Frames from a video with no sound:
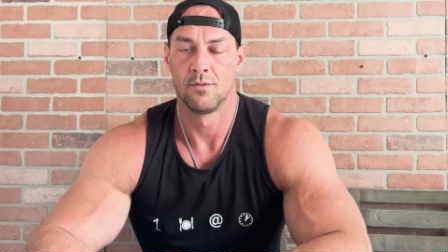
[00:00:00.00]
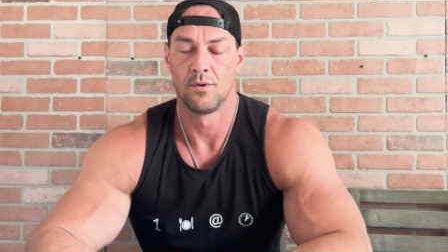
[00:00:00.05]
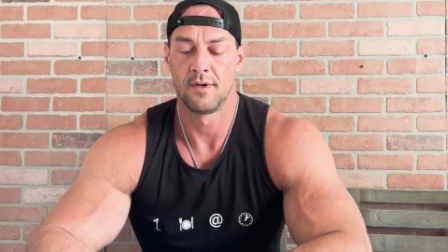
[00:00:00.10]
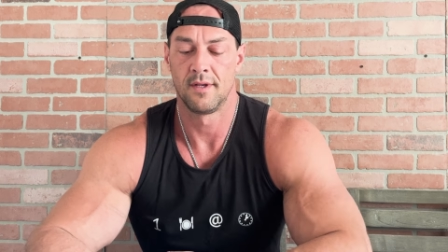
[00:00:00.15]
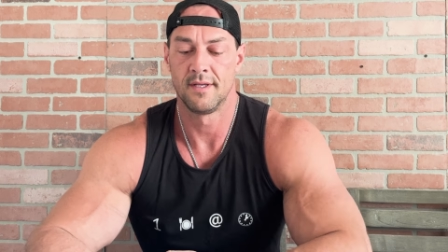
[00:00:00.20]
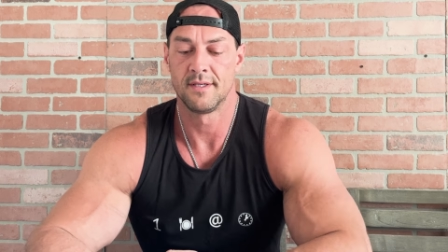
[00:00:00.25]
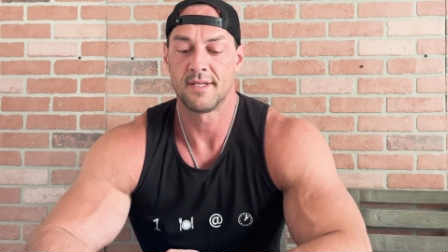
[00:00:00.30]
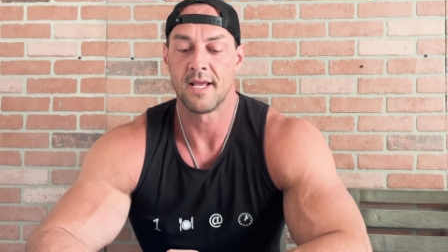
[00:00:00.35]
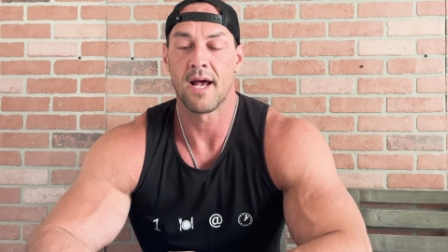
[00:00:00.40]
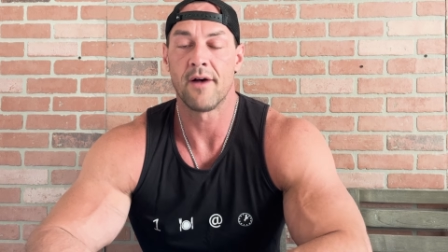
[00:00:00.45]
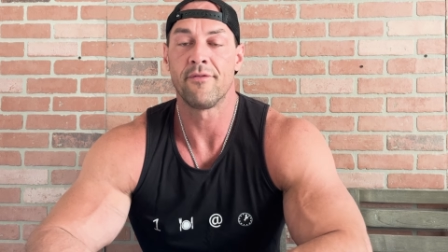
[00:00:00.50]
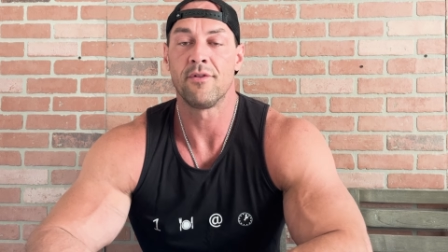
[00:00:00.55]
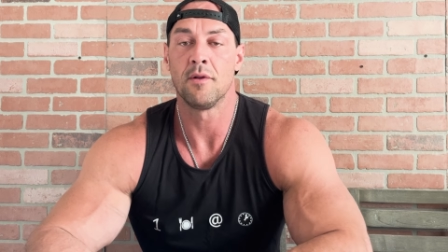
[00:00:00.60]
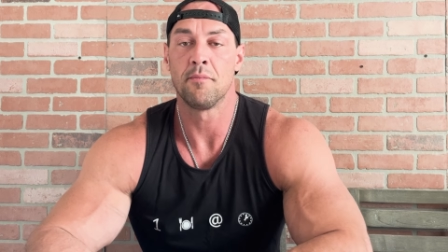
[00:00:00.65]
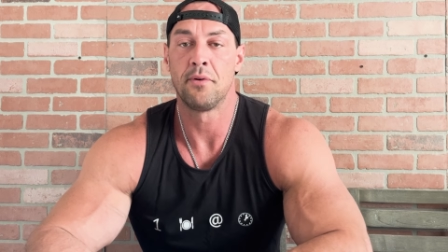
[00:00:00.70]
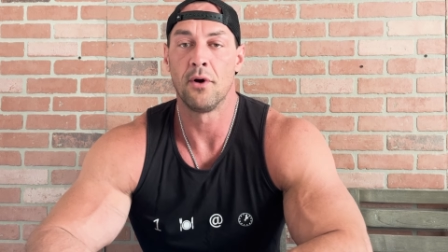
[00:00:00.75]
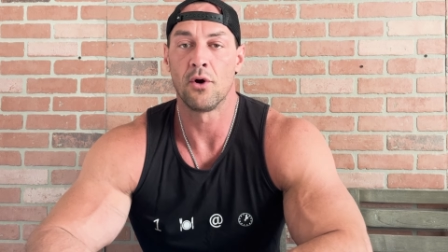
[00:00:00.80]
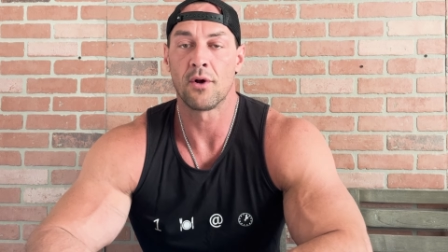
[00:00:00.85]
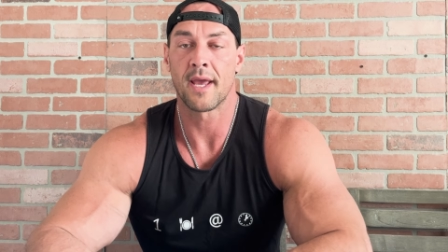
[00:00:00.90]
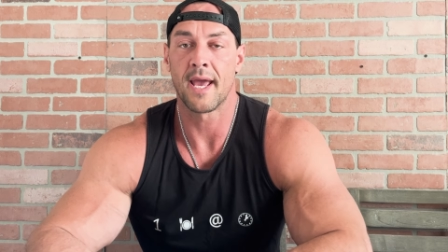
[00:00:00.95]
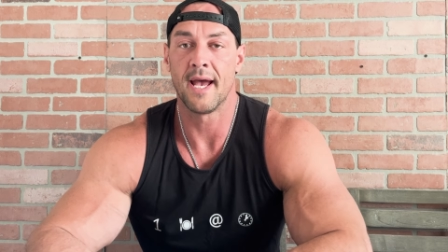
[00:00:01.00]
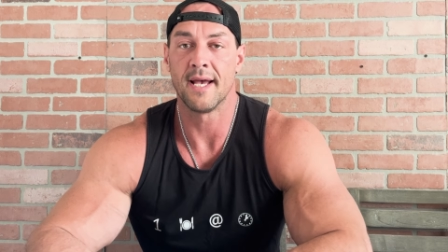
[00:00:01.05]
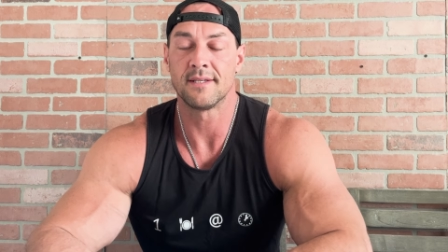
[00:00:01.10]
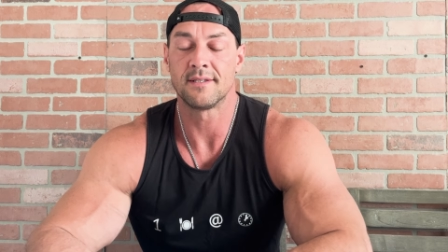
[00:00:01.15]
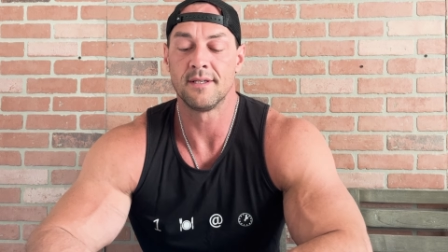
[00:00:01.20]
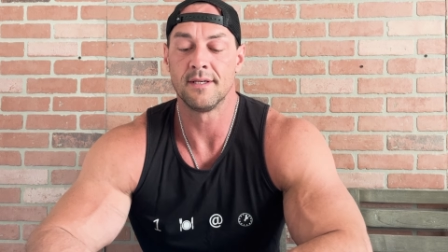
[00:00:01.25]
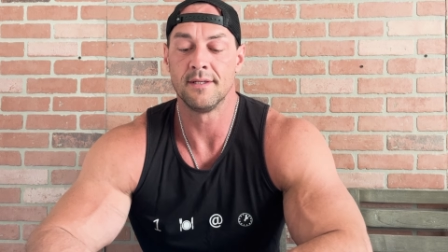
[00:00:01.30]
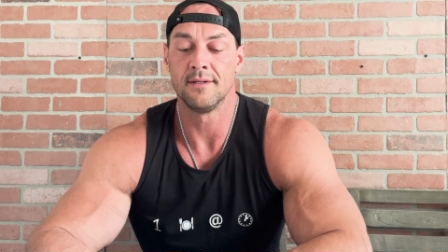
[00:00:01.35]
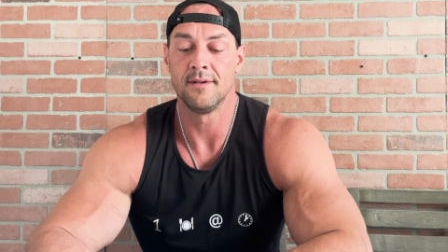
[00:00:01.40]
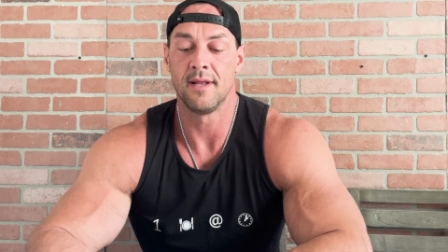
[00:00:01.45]
What is alpha lipoic
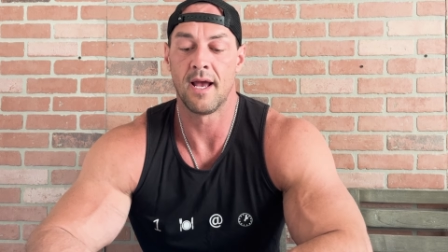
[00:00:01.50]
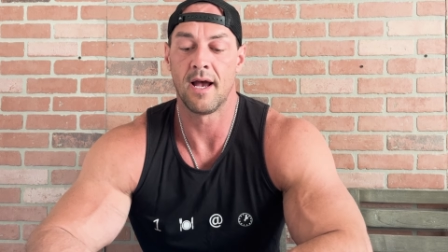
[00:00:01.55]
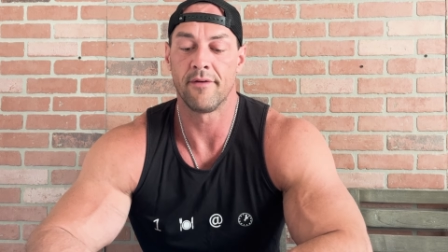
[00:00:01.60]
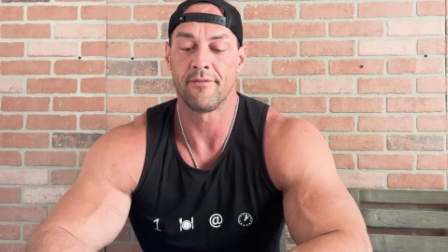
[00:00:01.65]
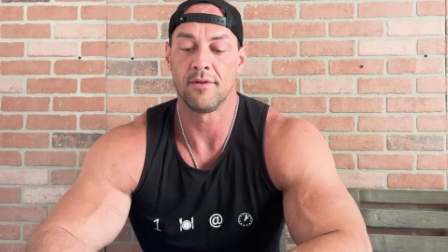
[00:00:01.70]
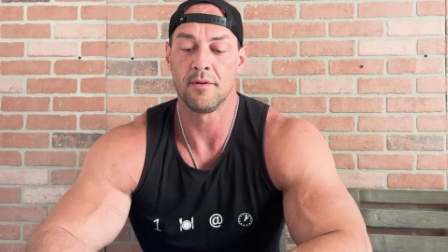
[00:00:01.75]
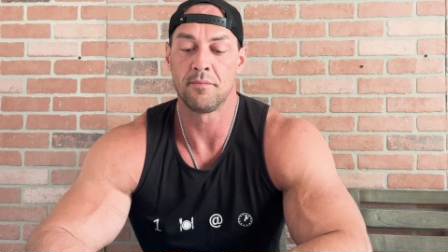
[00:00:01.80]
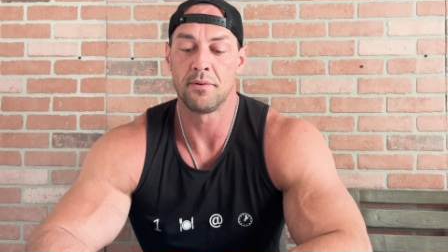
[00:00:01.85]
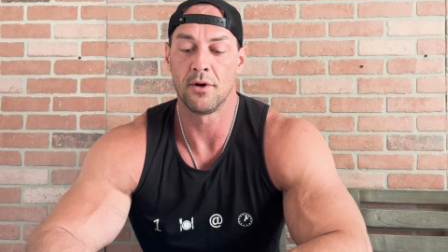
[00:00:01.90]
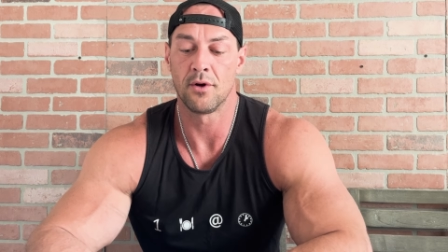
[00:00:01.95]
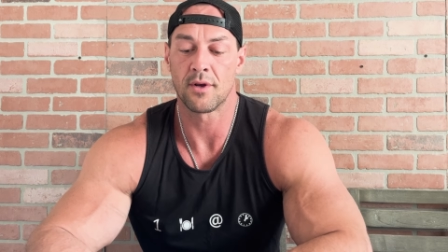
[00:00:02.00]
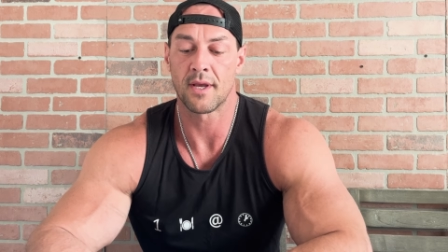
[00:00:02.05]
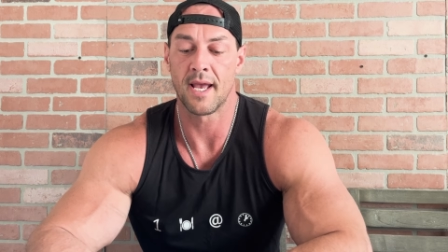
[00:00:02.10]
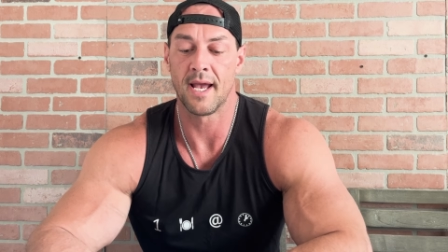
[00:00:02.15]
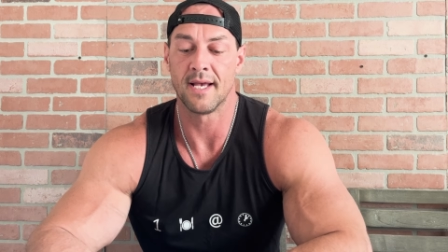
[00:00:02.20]
acid? Alpha lipoic